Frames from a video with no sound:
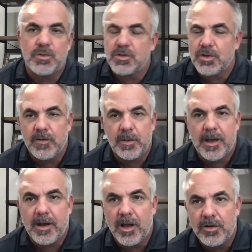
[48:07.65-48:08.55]
We're serving
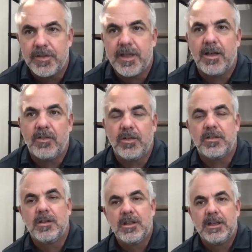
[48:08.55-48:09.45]
about
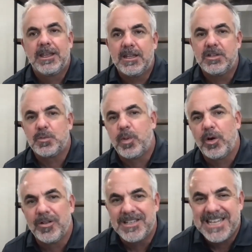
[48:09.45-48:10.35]
100,000 kids
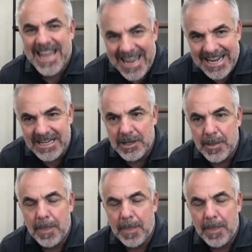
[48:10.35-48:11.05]
per day,